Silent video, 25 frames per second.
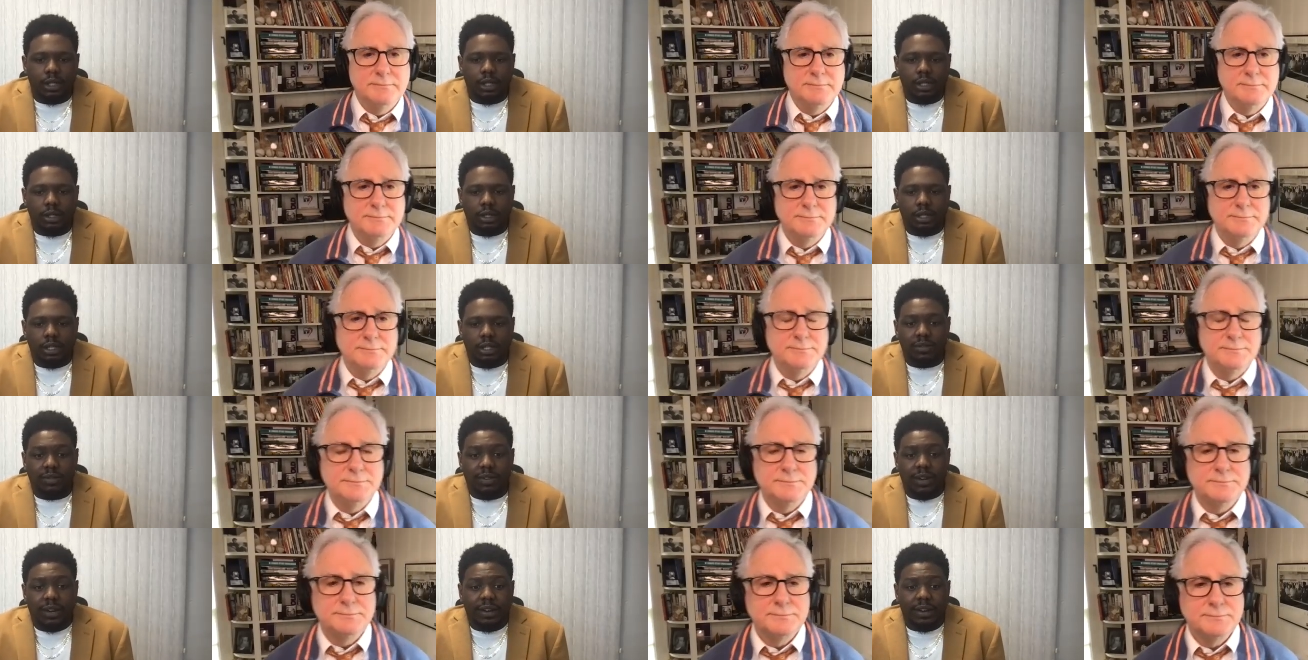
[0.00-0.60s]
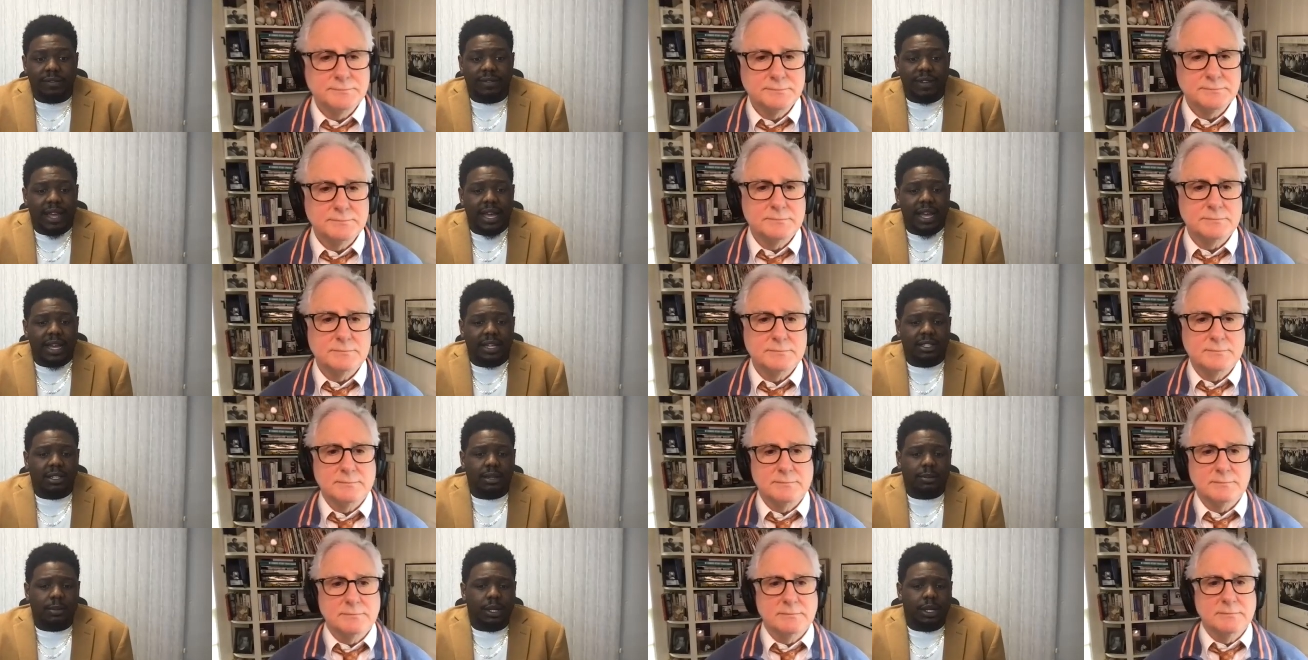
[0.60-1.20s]
Speaker 1: is is very
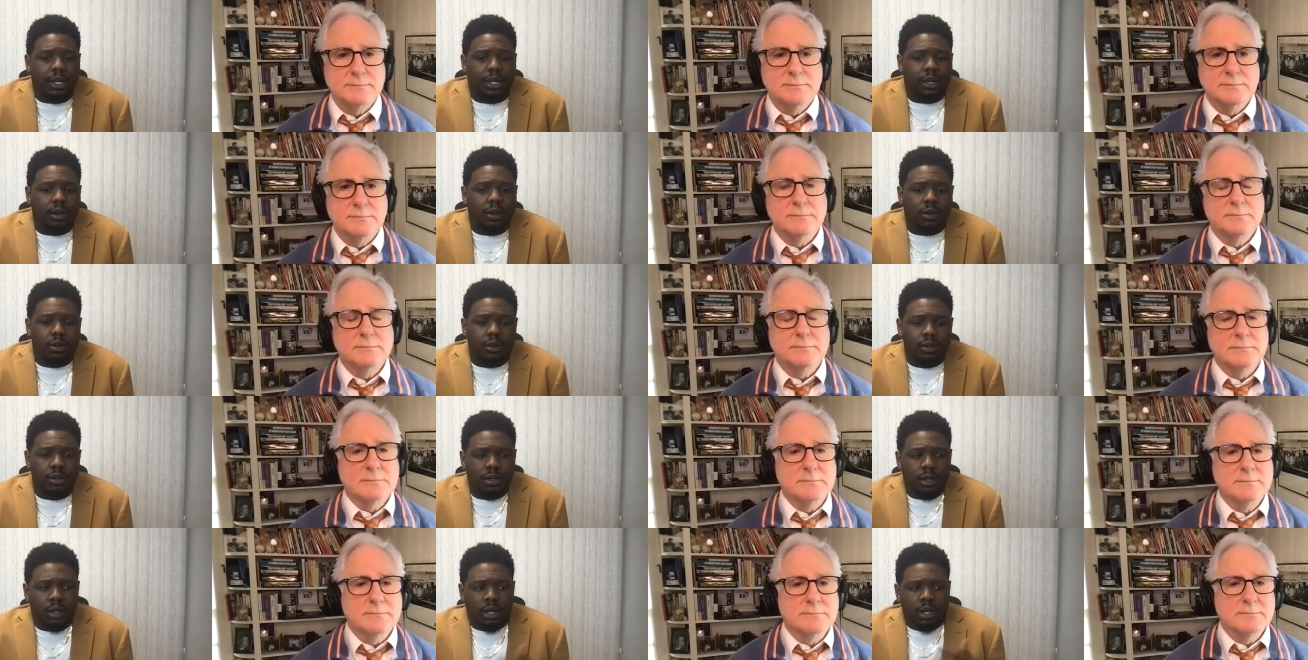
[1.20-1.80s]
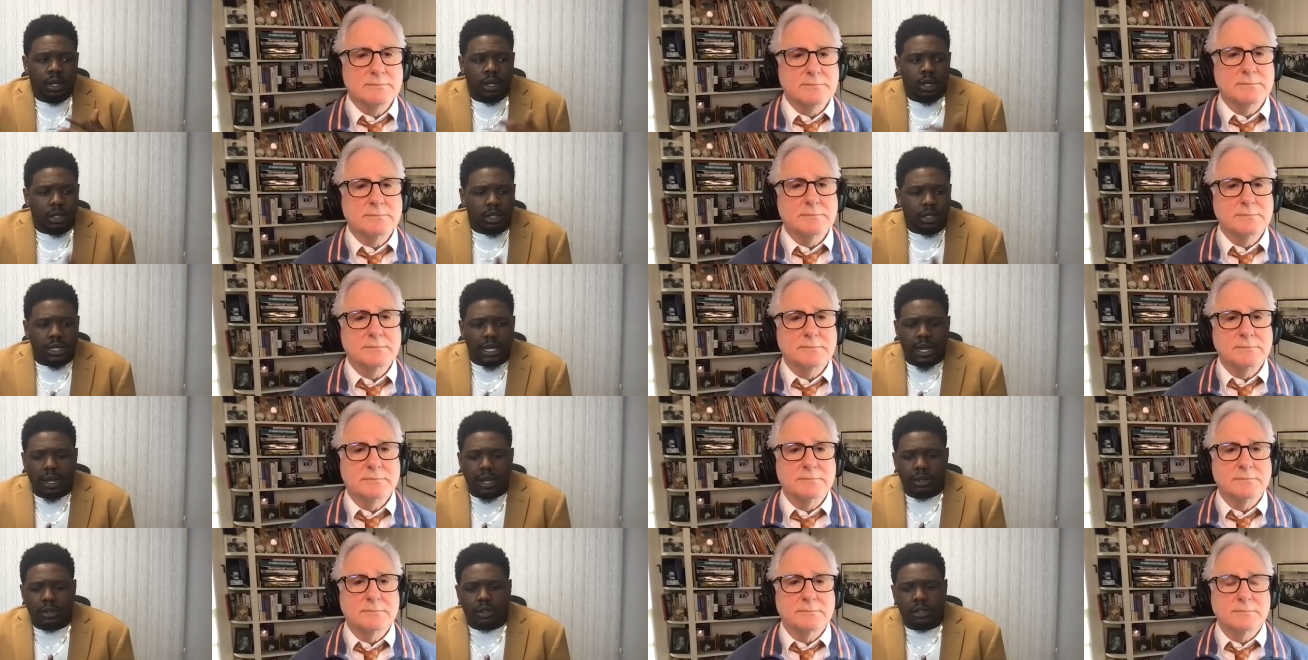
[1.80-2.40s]
vast. I mean, it goes
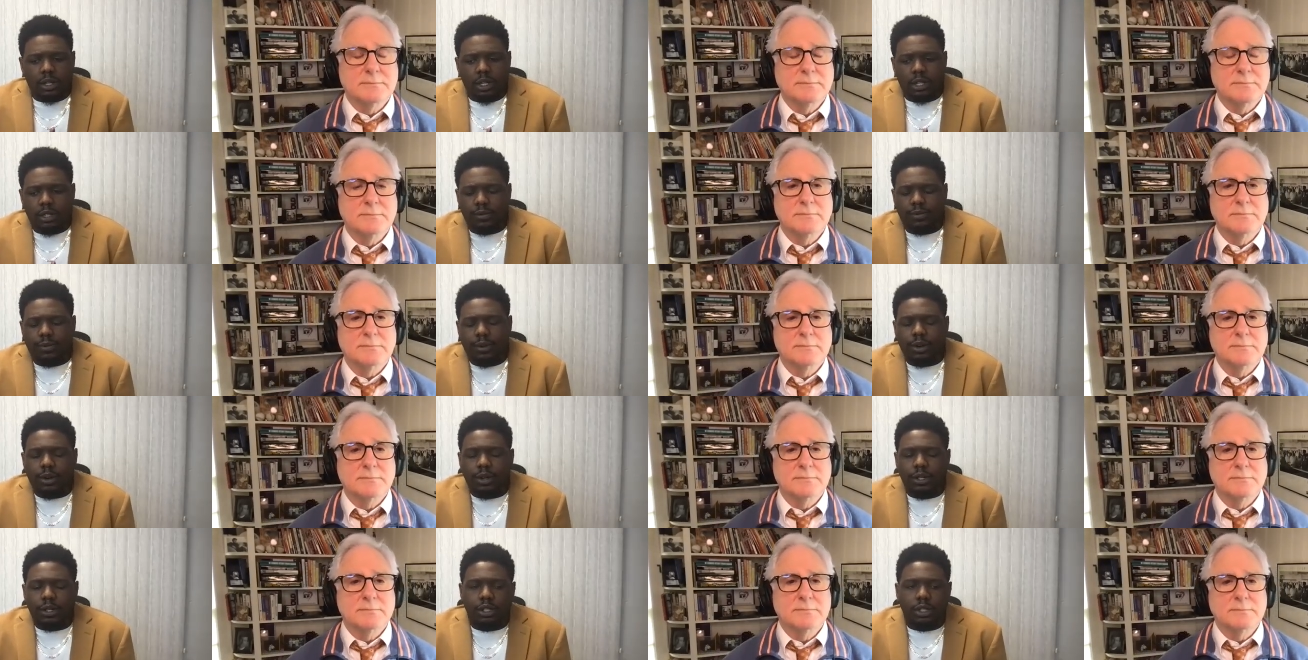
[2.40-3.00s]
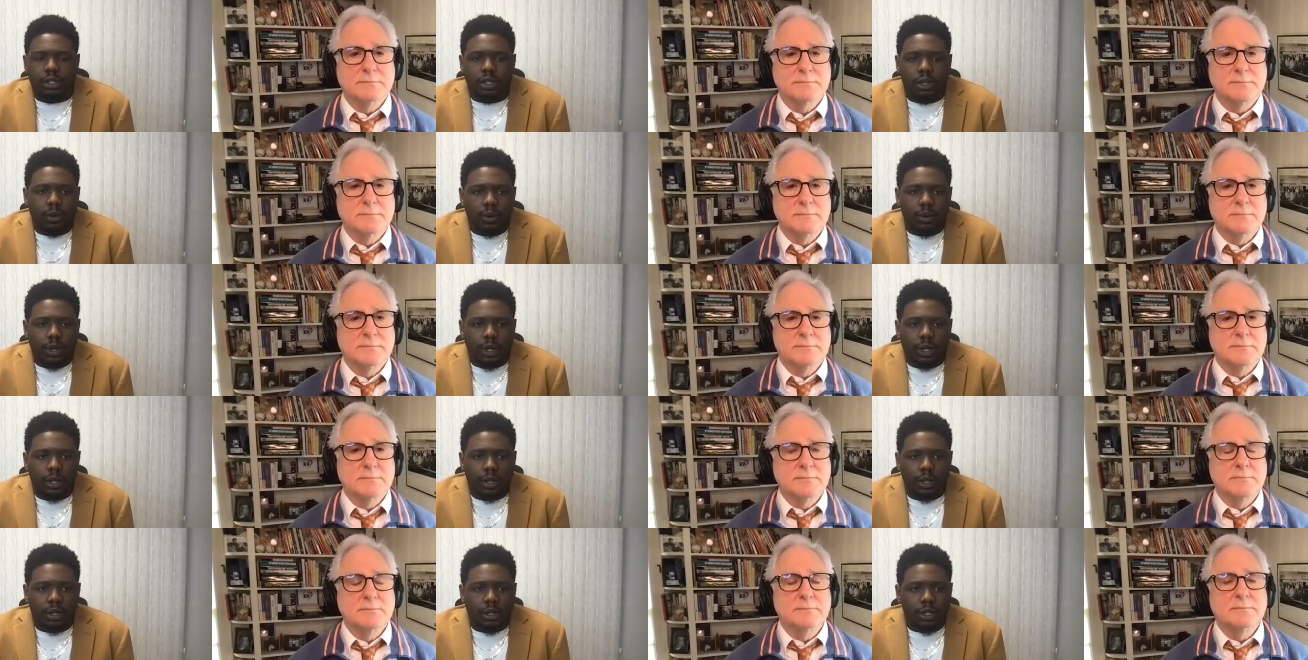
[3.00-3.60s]
down to as far as
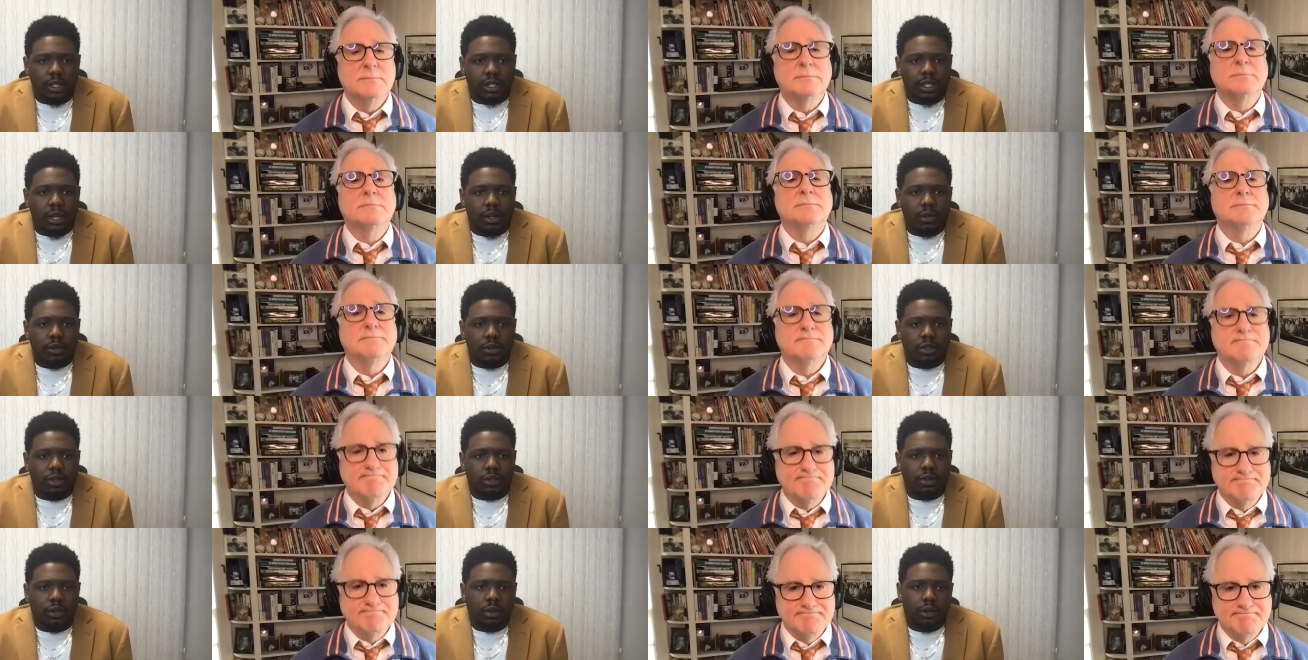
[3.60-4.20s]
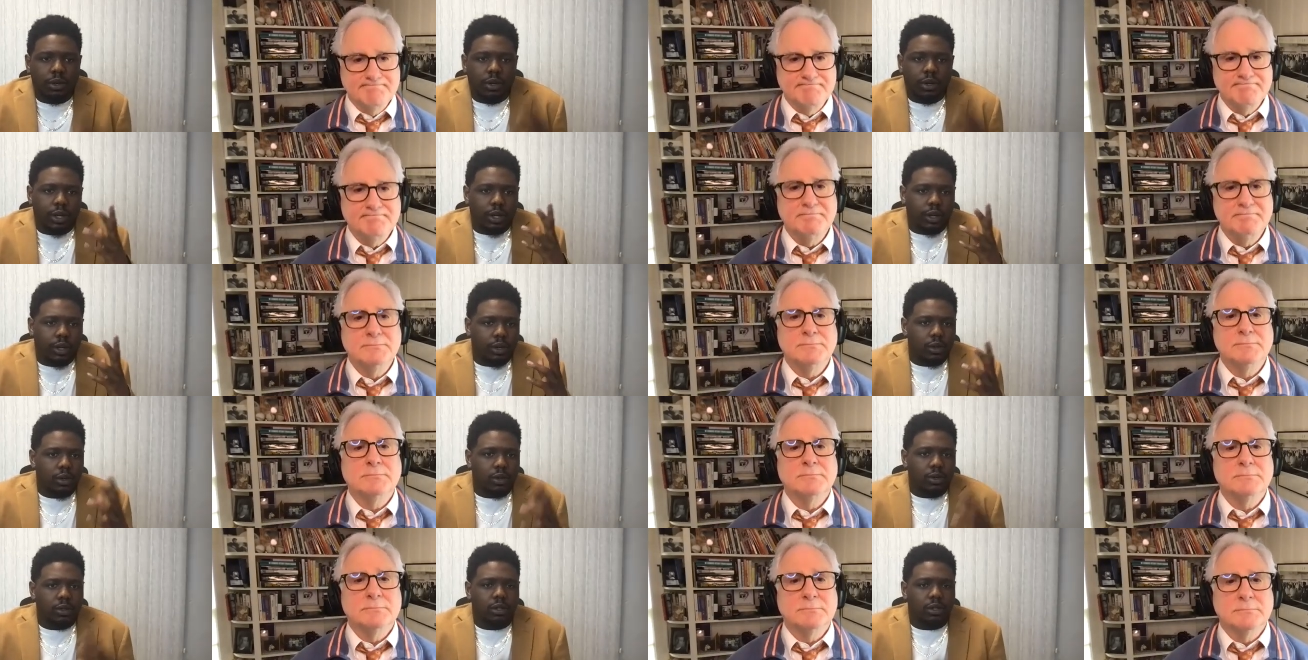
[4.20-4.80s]
Stoughton on the South Shore.
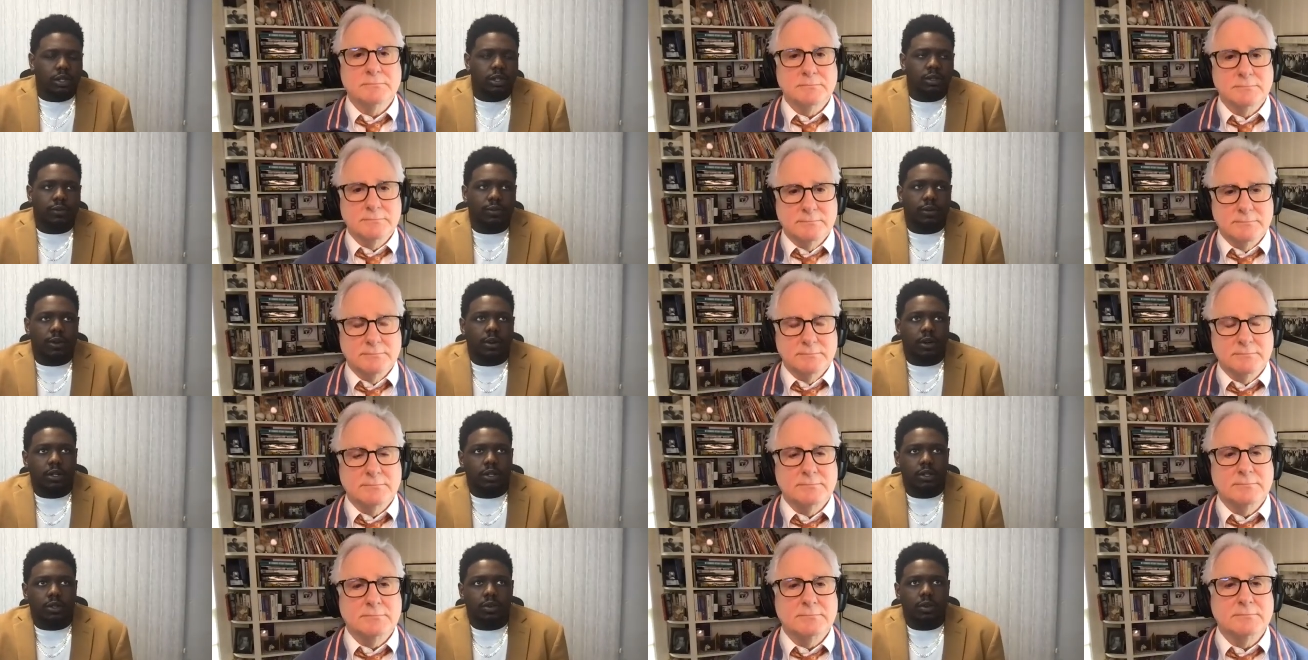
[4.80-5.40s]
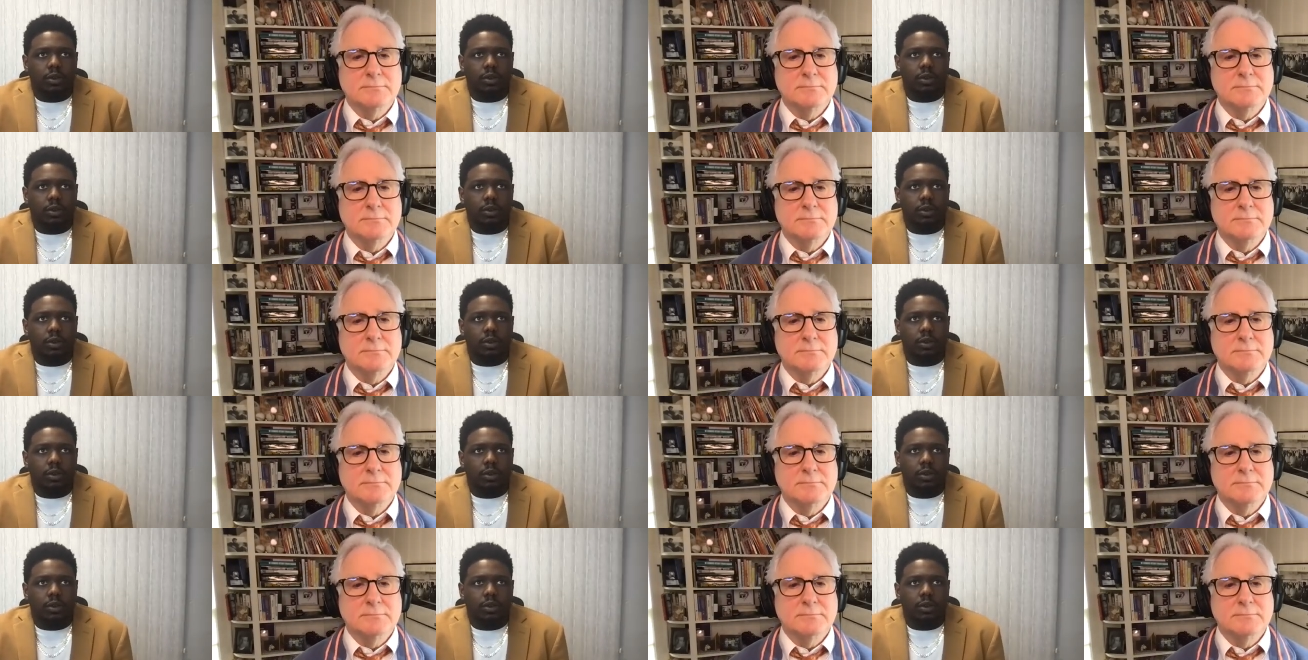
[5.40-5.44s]
It goes as far as